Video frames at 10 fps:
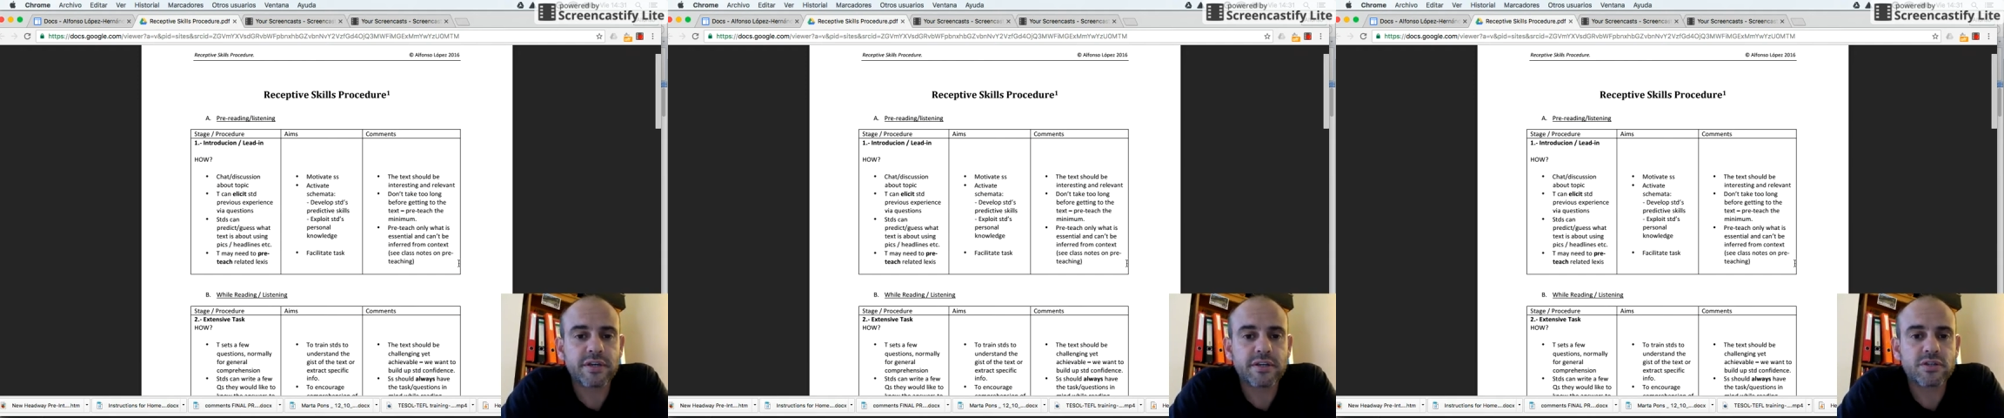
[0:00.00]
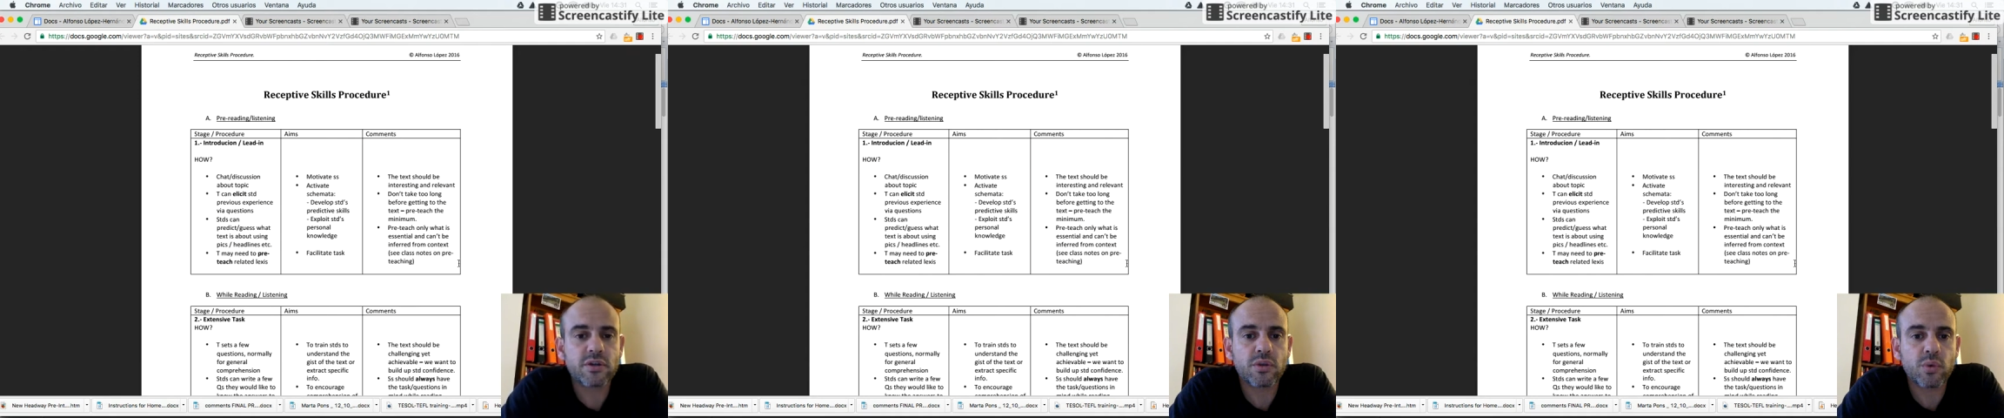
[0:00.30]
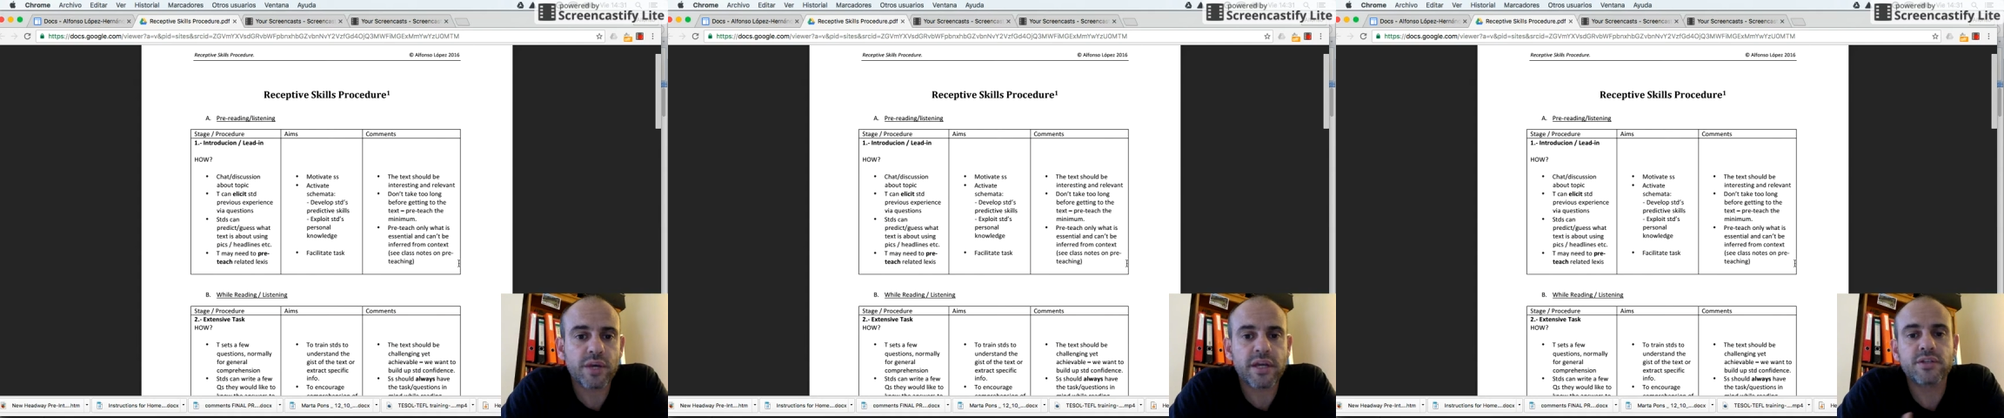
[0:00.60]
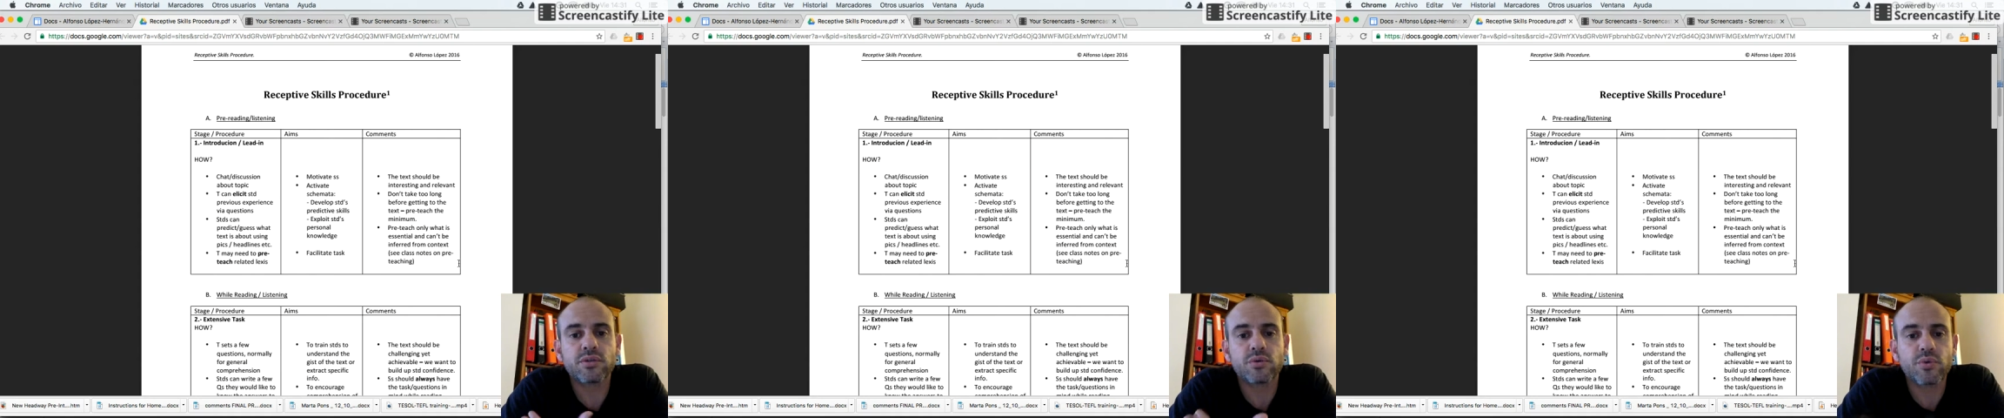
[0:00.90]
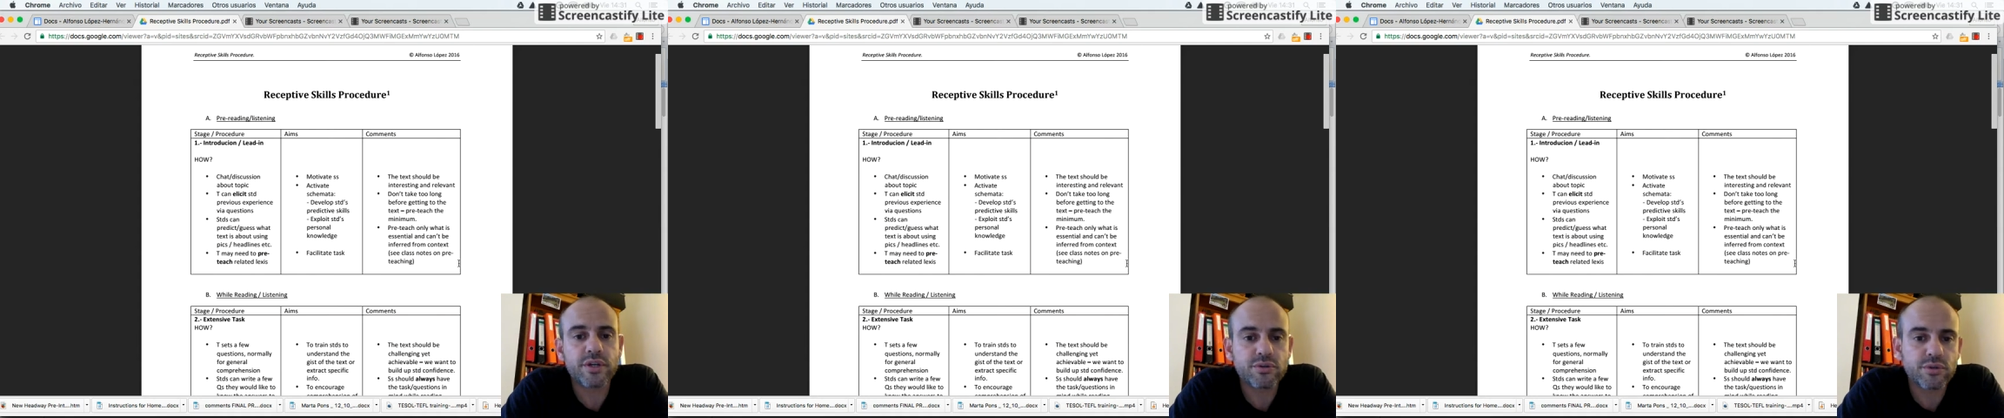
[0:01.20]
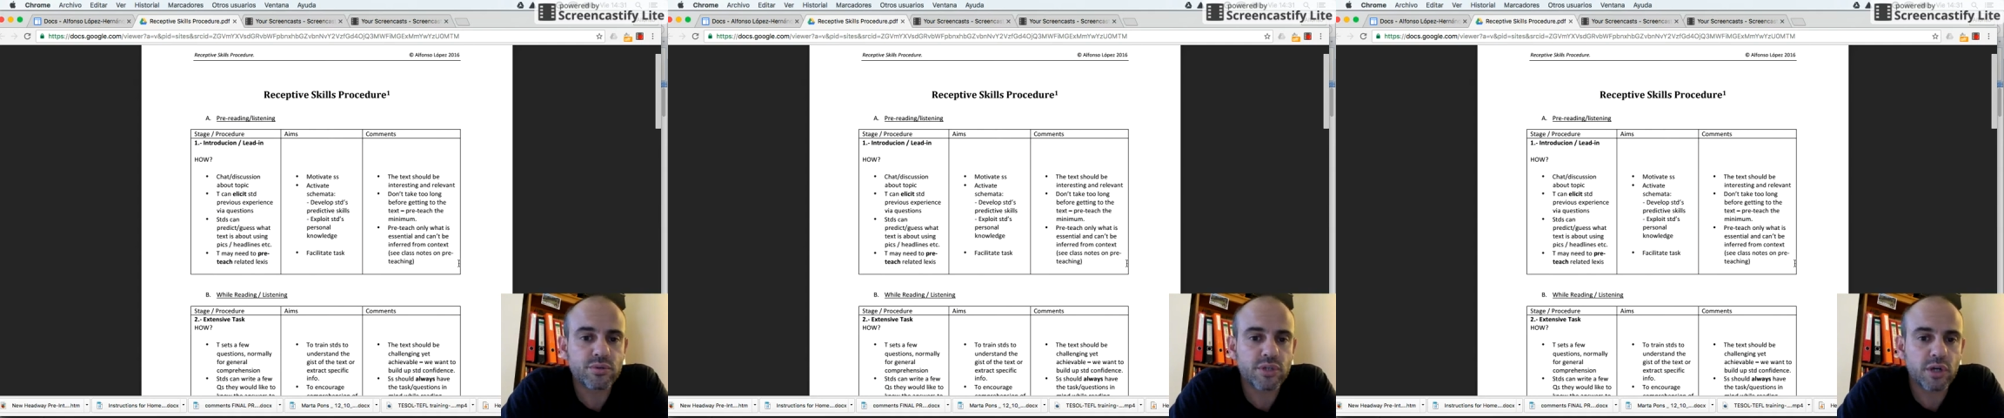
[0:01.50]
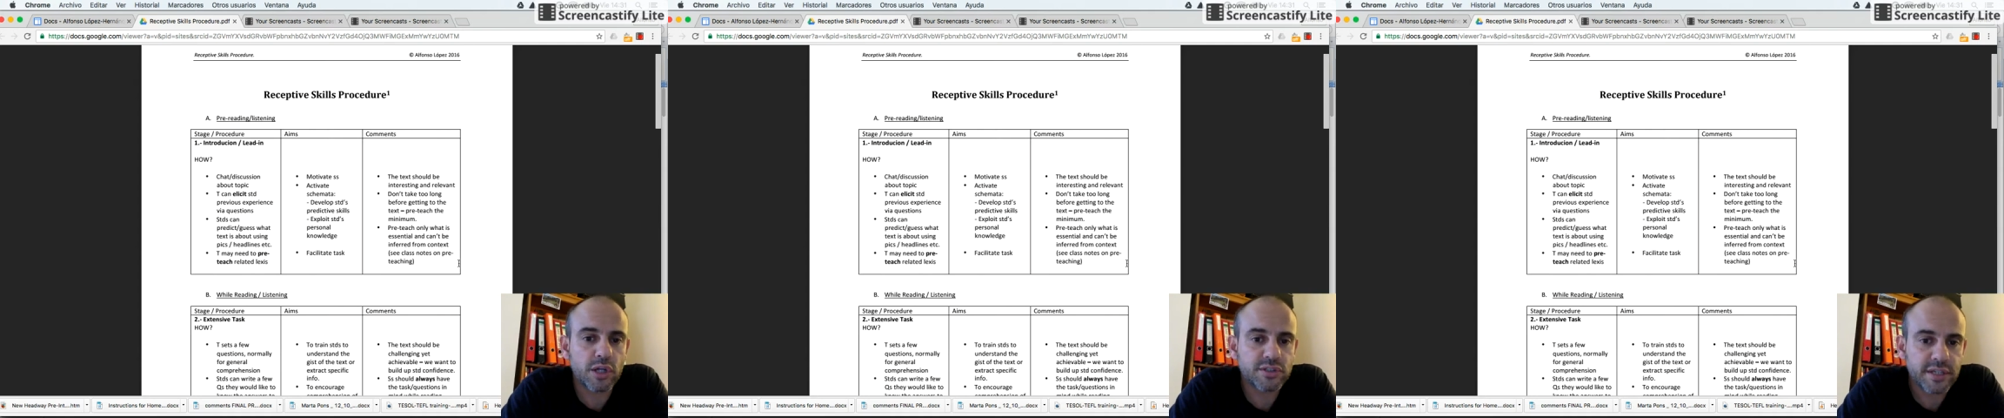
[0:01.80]
is, on the one hand, to introduce the
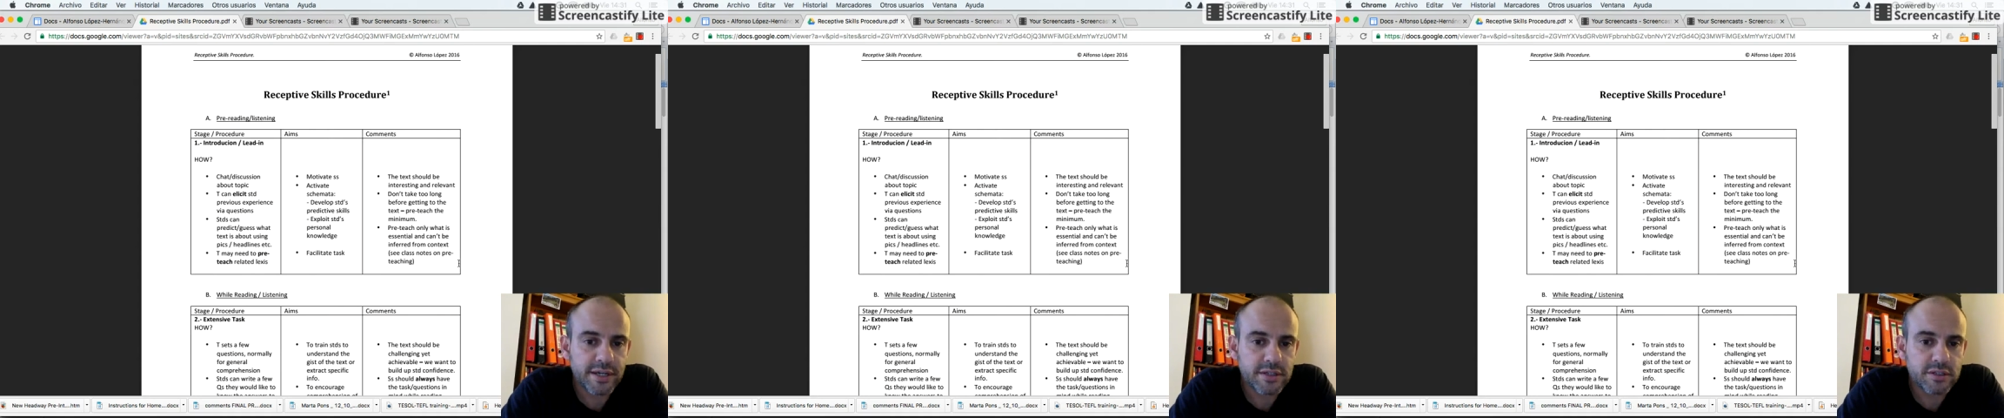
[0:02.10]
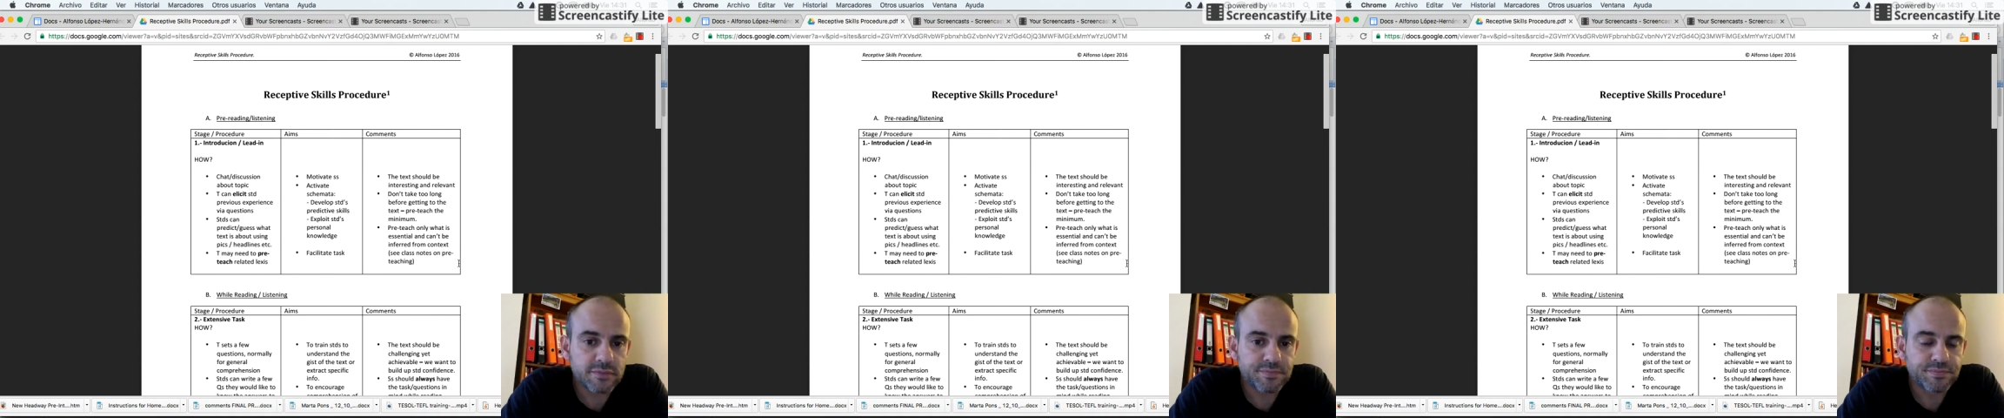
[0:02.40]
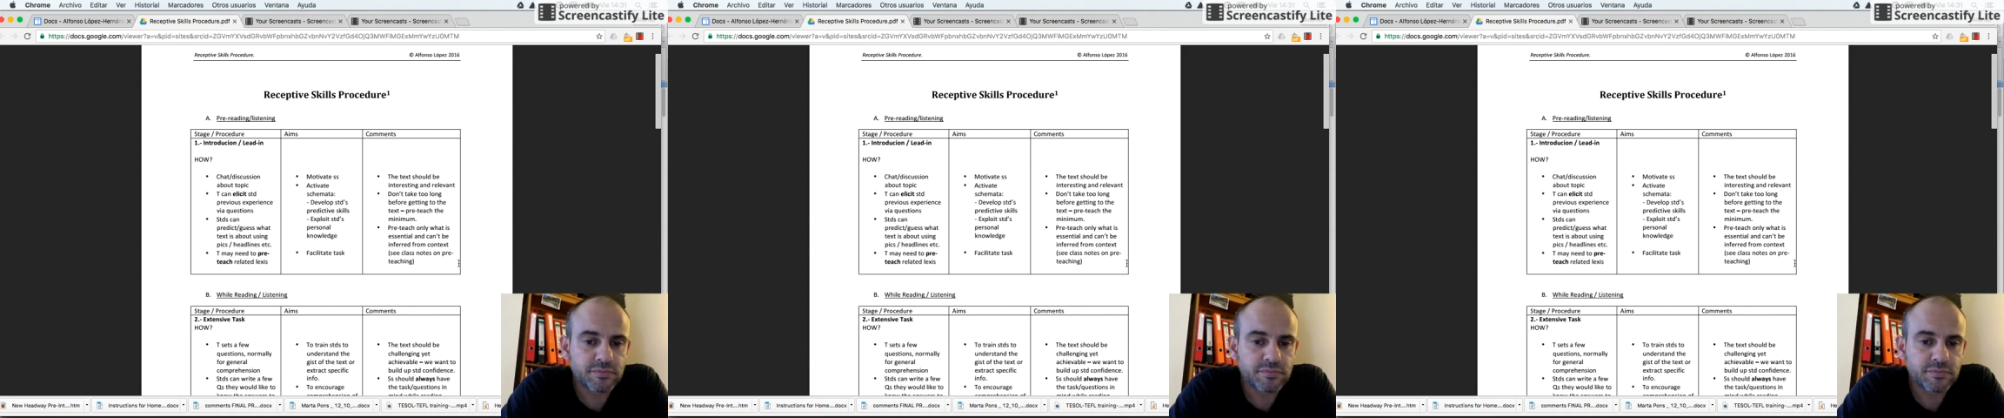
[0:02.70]
context.